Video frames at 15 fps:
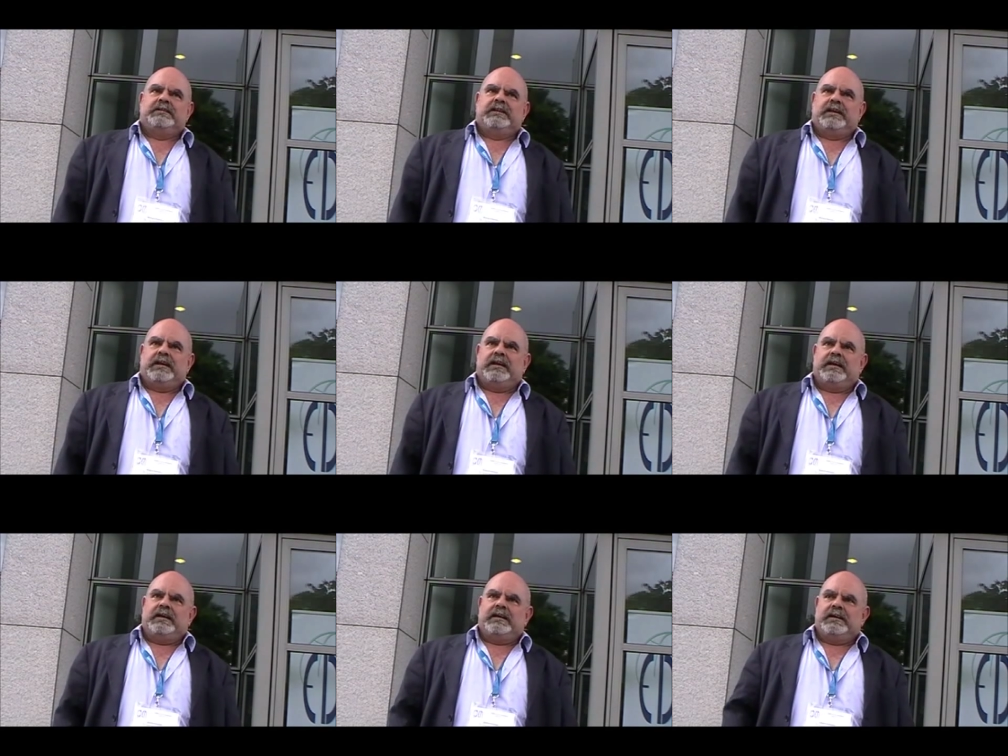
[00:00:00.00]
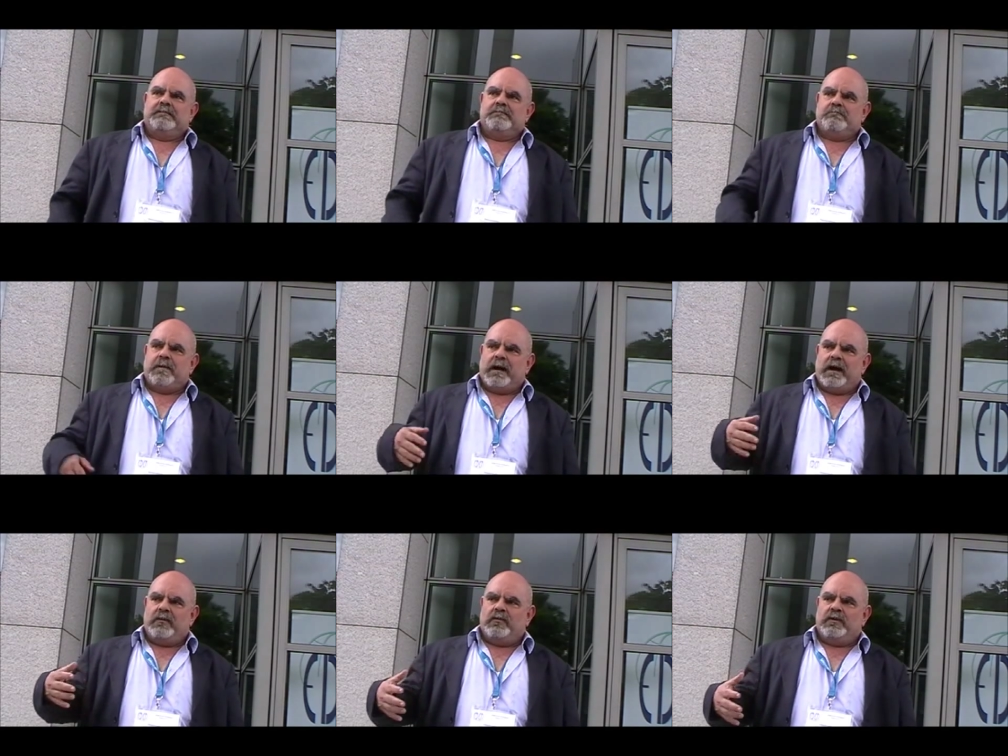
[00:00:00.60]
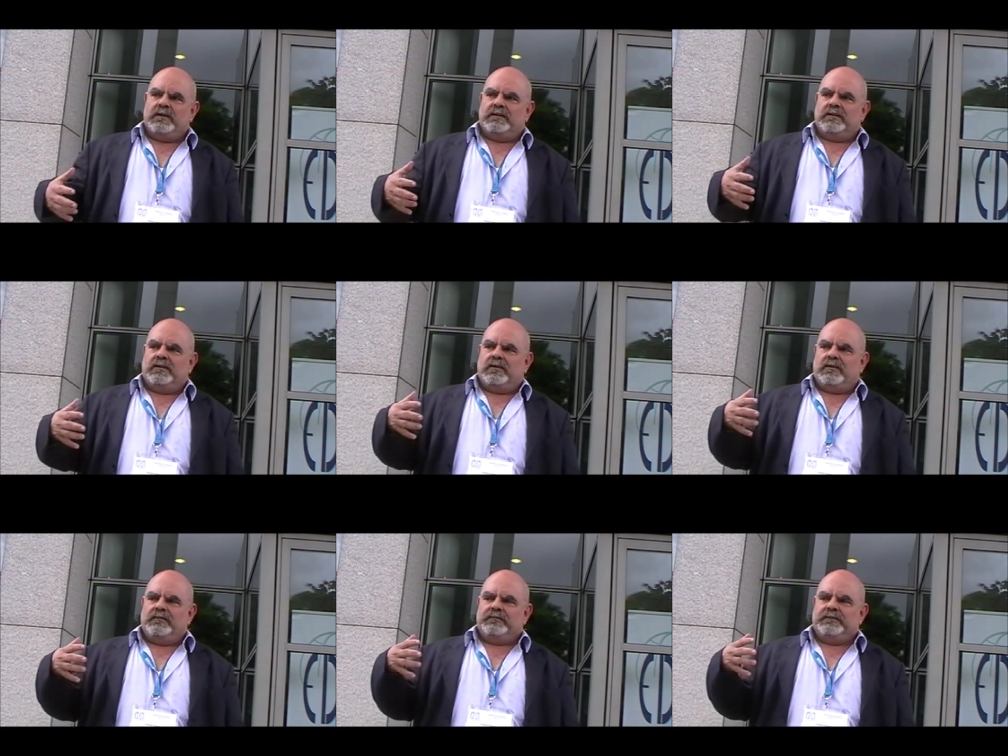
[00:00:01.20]
the power
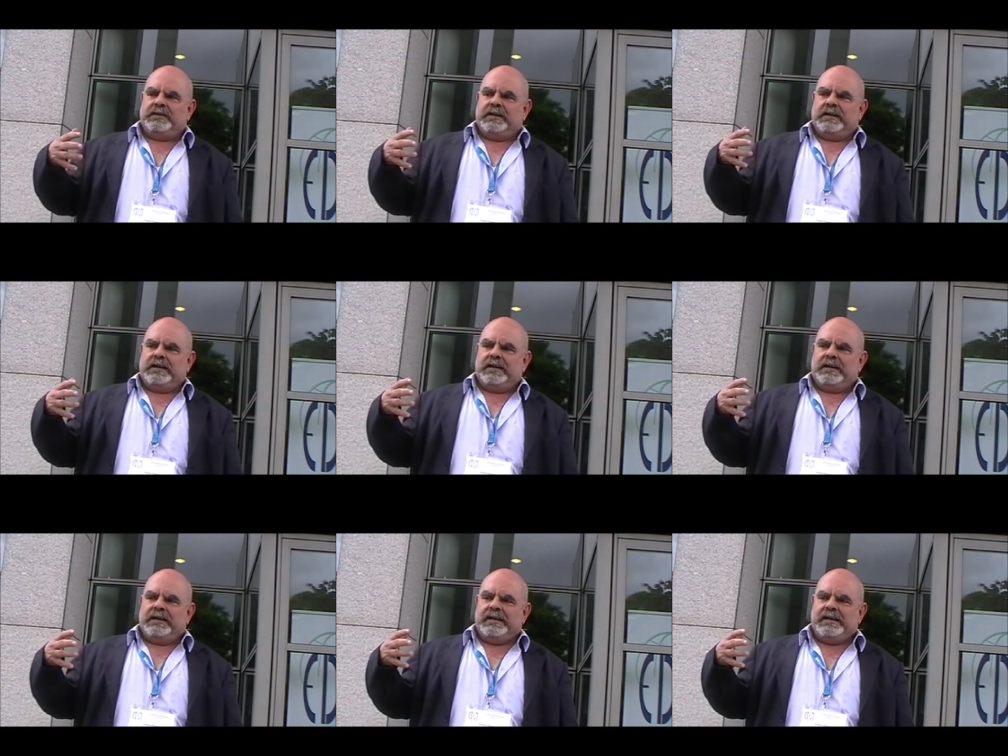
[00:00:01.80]
of the